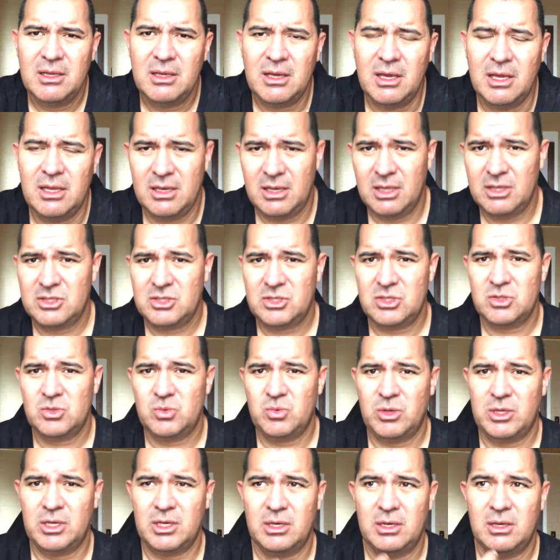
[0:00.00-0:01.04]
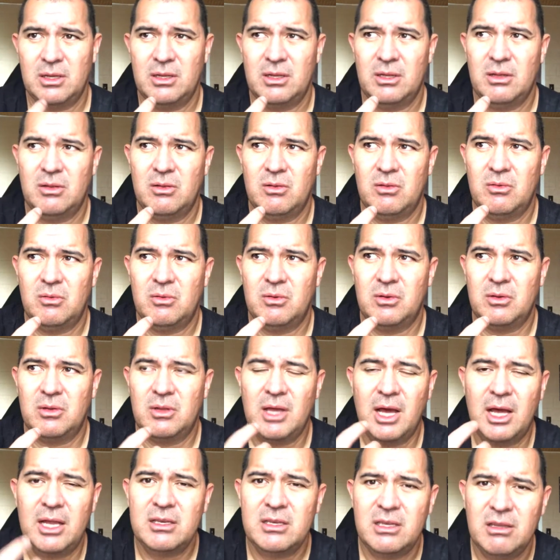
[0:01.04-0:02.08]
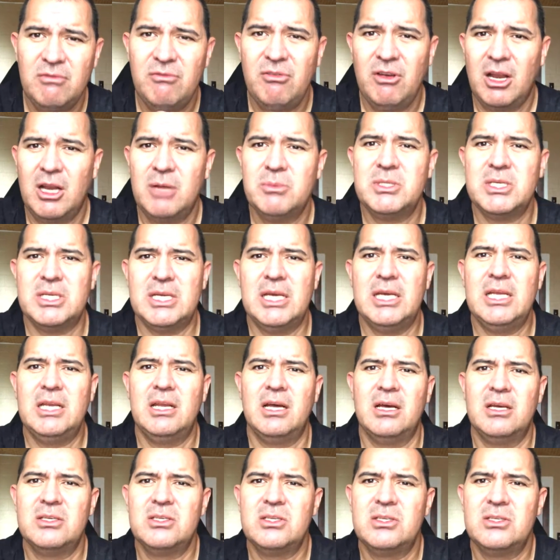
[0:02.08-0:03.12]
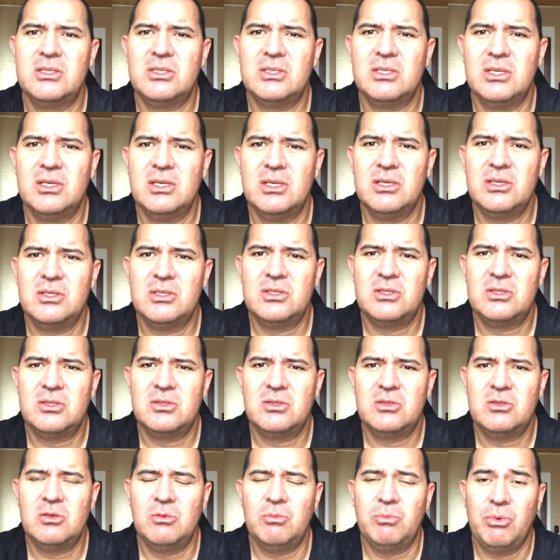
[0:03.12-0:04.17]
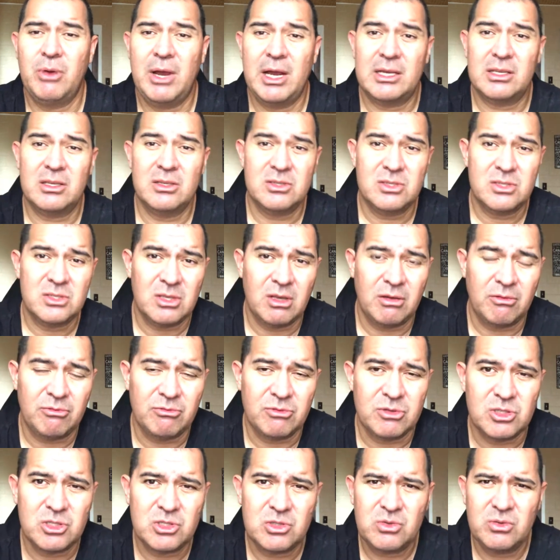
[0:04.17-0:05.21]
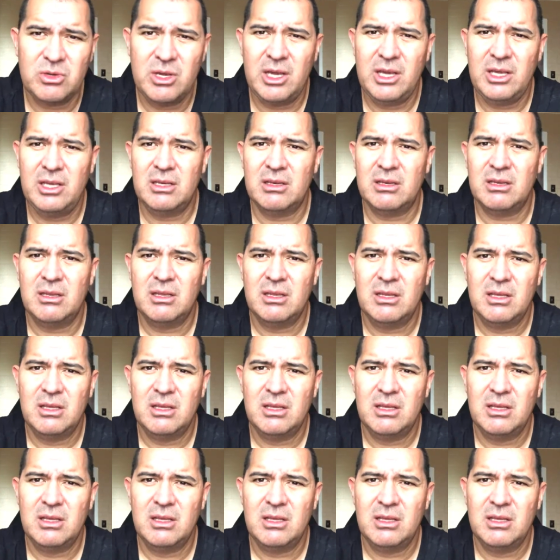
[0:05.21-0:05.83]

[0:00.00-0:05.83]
And this is what God develops in us, is to practice self-restraint.